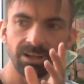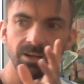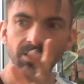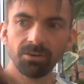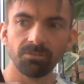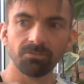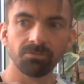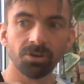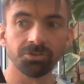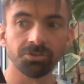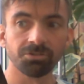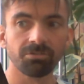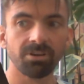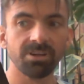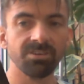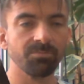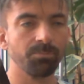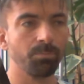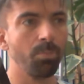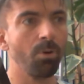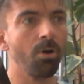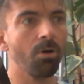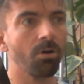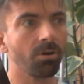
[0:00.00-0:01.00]

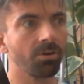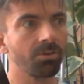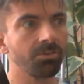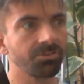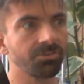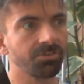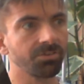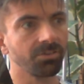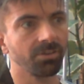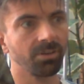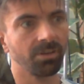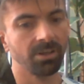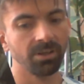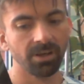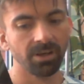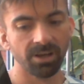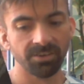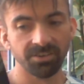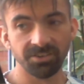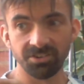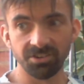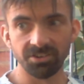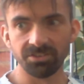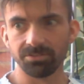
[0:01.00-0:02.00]
Frostgrave books,
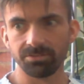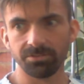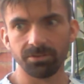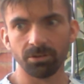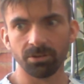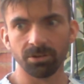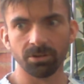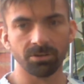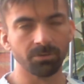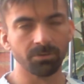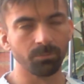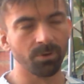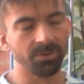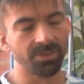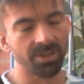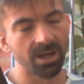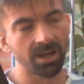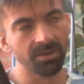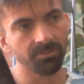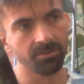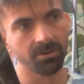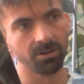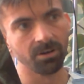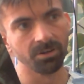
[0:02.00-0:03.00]
this is the only other one that
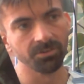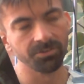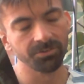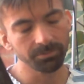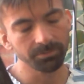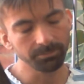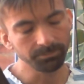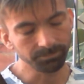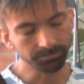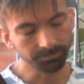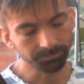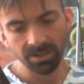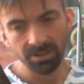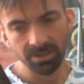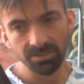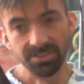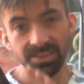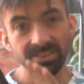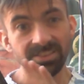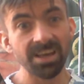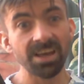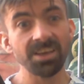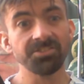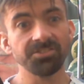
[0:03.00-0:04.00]
I've got,
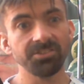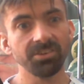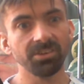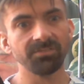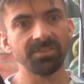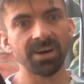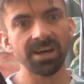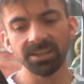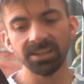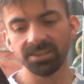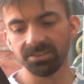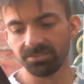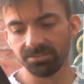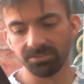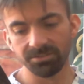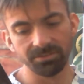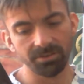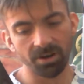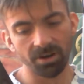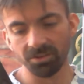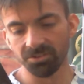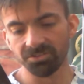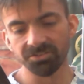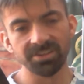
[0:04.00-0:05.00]
then they're still valid.
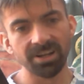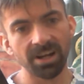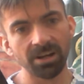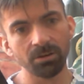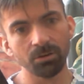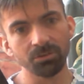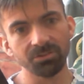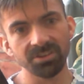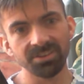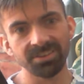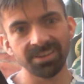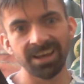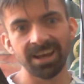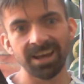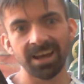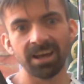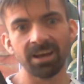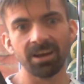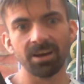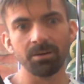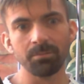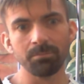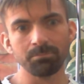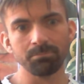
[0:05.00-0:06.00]
All scenarios in
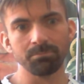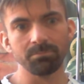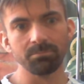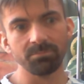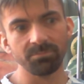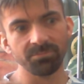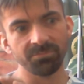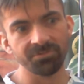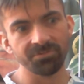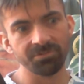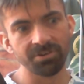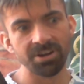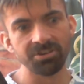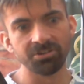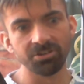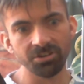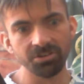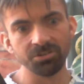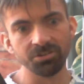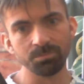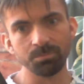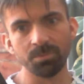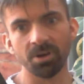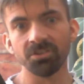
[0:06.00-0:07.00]
there,
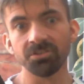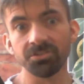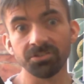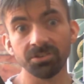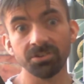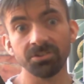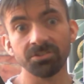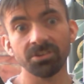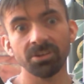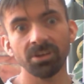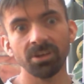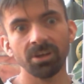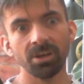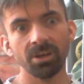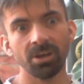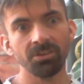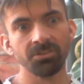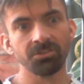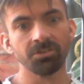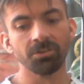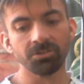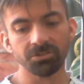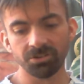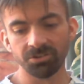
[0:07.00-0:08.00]
treasures, monsters, and
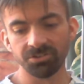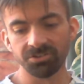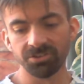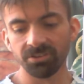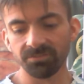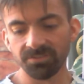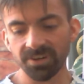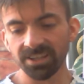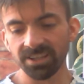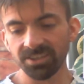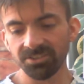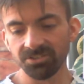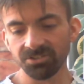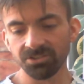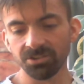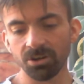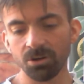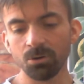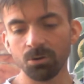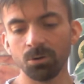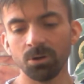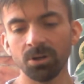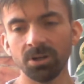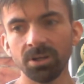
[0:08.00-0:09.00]
such are still valid,
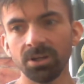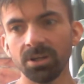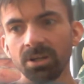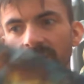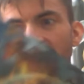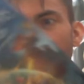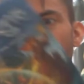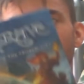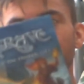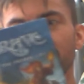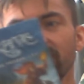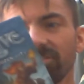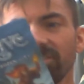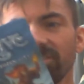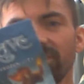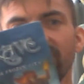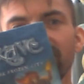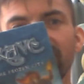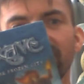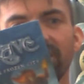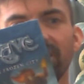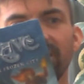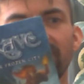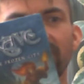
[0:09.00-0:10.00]
so it's
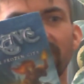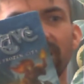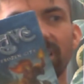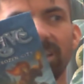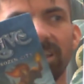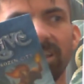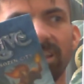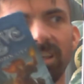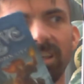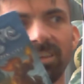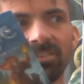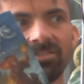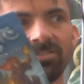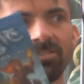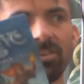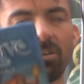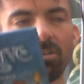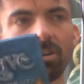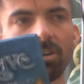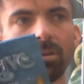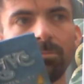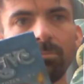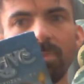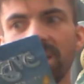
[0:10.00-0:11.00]
not
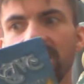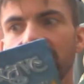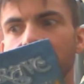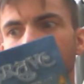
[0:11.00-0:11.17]
going to make